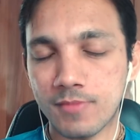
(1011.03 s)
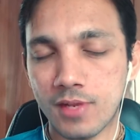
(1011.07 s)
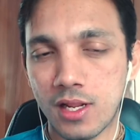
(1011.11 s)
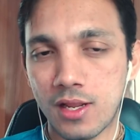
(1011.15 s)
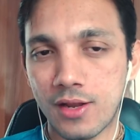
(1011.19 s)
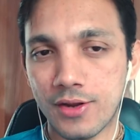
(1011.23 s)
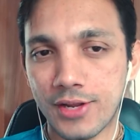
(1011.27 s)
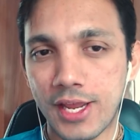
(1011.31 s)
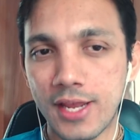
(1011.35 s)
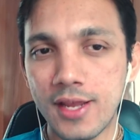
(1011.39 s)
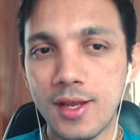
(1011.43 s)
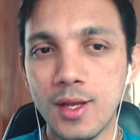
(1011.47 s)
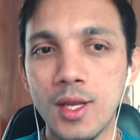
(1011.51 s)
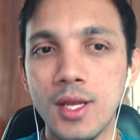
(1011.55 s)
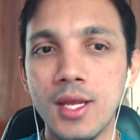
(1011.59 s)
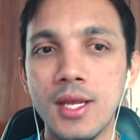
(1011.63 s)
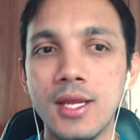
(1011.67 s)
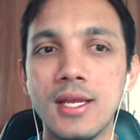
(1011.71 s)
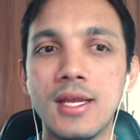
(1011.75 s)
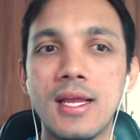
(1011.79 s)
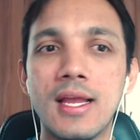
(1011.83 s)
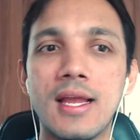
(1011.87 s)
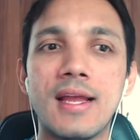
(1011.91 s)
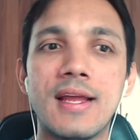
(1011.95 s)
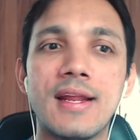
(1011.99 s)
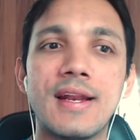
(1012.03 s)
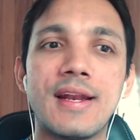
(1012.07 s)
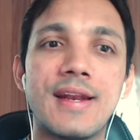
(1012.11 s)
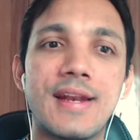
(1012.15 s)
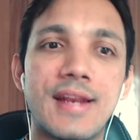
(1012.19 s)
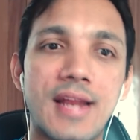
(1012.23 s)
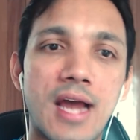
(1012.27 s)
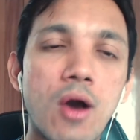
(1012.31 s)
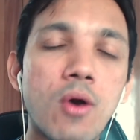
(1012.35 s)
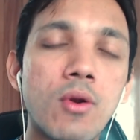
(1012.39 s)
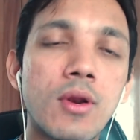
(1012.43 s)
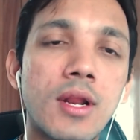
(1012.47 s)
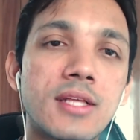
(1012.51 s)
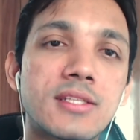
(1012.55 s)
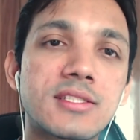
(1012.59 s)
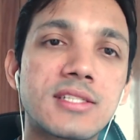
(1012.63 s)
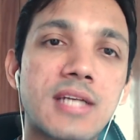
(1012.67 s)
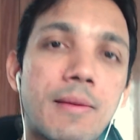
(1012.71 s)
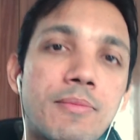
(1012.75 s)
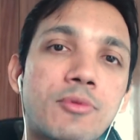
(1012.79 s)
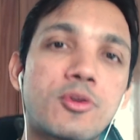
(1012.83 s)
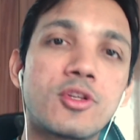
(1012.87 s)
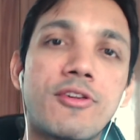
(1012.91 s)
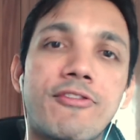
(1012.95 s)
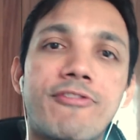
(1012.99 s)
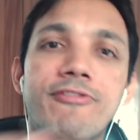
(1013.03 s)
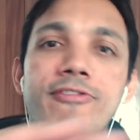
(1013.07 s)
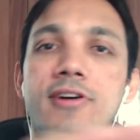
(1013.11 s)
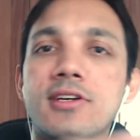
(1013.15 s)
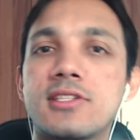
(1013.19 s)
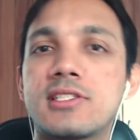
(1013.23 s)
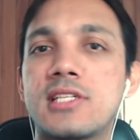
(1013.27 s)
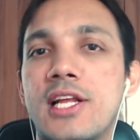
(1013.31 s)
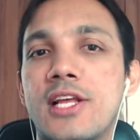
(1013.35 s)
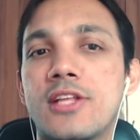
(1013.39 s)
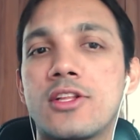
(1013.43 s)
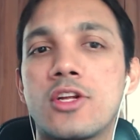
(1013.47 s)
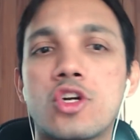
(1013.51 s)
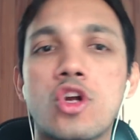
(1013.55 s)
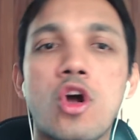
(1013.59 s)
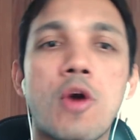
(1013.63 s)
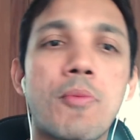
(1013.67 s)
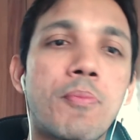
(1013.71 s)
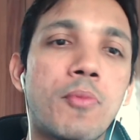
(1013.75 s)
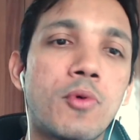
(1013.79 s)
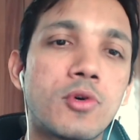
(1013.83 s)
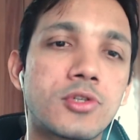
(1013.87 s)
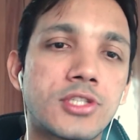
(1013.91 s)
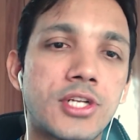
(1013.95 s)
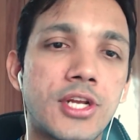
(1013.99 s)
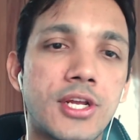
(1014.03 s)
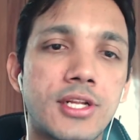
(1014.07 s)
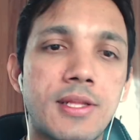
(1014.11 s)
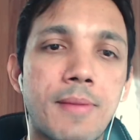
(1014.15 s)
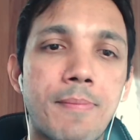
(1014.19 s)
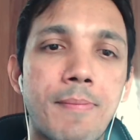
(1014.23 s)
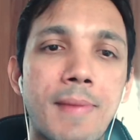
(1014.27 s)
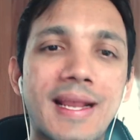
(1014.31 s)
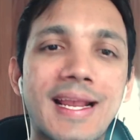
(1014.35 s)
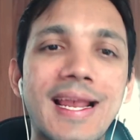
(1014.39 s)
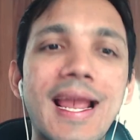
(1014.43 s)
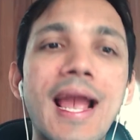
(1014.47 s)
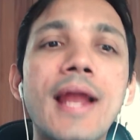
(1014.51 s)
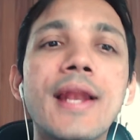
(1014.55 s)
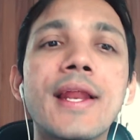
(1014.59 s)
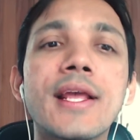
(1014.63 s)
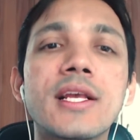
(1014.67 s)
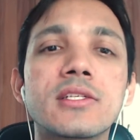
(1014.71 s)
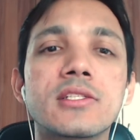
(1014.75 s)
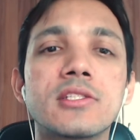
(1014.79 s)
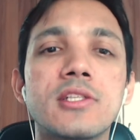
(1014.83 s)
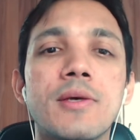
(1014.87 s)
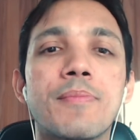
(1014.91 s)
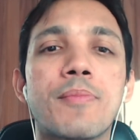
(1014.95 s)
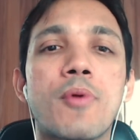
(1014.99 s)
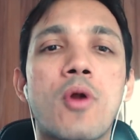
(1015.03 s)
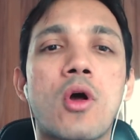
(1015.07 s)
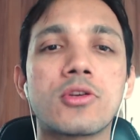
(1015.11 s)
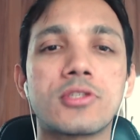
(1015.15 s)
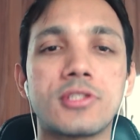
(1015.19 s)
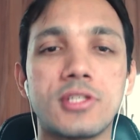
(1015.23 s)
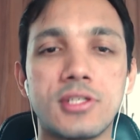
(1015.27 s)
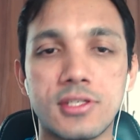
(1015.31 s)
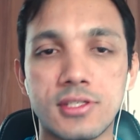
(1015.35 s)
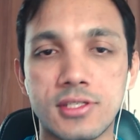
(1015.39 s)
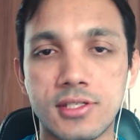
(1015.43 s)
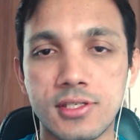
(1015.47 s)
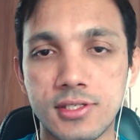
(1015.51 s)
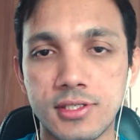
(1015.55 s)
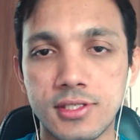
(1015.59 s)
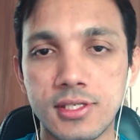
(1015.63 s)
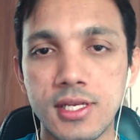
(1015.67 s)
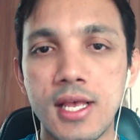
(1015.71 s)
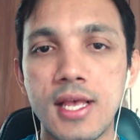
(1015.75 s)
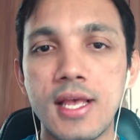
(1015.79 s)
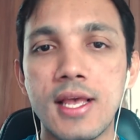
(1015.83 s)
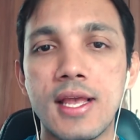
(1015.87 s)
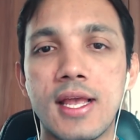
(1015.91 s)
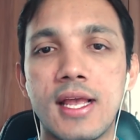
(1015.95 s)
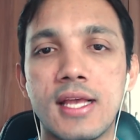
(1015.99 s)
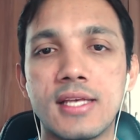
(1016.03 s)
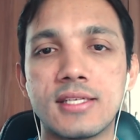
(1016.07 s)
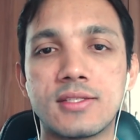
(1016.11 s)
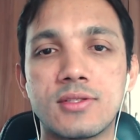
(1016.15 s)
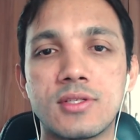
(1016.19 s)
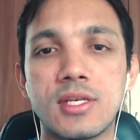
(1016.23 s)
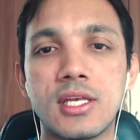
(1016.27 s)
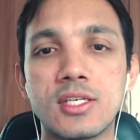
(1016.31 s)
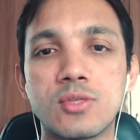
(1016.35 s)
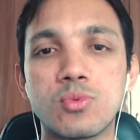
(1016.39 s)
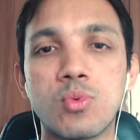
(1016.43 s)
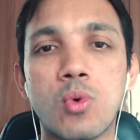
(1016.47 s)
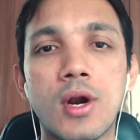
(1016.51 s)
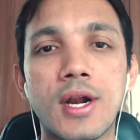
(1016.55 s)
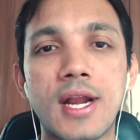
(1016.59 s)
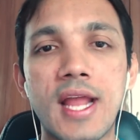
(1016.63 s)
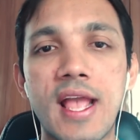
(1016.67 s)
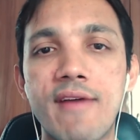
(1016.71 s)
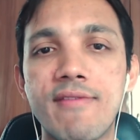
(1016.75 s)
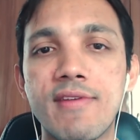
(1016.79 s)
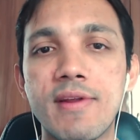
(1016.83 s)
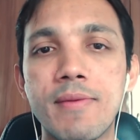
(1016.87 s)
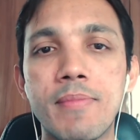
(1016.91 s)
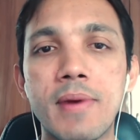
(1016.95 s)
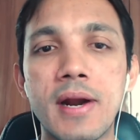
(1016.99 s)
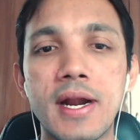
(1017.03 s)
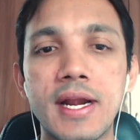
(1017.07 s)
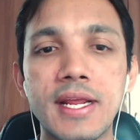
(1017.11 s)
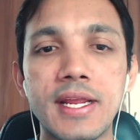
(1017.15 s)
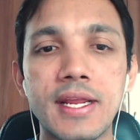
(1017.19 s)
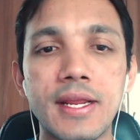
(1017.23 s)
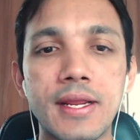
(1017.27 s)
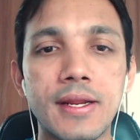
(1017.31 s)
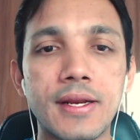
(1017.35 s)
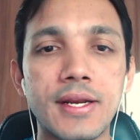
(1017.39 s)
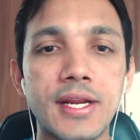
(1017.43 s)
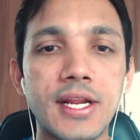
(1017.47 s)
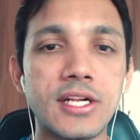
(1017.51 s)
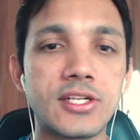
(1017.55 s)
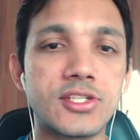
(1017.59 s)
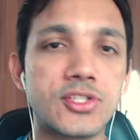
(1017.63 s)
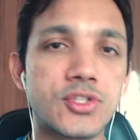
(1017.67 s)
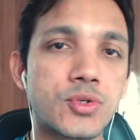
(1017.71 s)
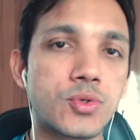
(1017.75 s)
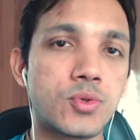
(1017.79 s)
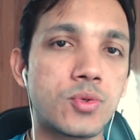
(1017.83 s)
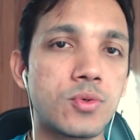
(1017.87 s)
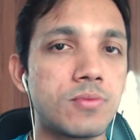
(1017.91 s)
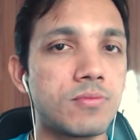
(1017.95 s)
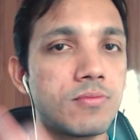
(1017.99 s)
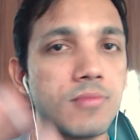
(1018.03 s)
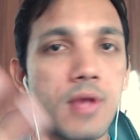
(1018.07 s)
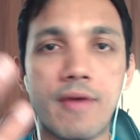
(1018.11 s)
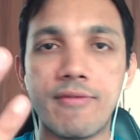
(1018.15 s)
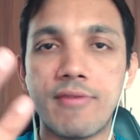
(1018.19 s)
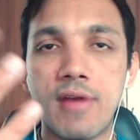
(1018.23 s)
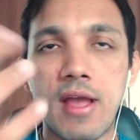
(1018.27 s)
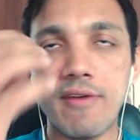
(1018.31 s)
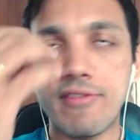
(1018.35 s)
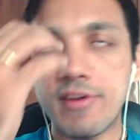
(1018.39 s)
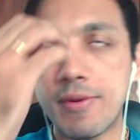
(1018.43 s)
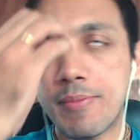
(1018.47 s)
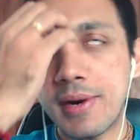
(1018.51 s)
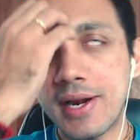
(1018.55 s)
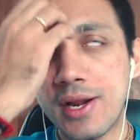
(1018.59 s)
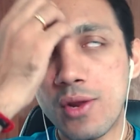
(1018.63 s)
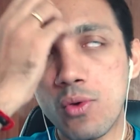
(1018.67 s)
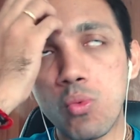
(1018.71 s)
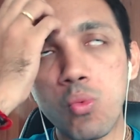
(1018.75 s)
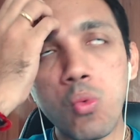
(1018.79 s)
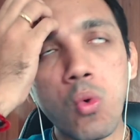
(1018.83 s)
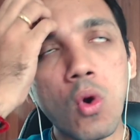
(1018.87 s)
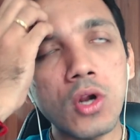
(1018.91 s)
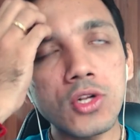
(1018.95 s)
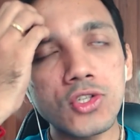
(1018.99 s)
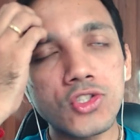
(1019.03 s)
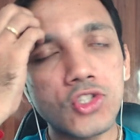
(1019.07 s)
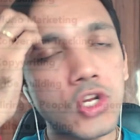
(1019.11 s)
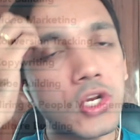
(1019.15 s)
Okay. Now let's come to the first layer, the topmost layer, the mechanics and the processes is what everybody wants to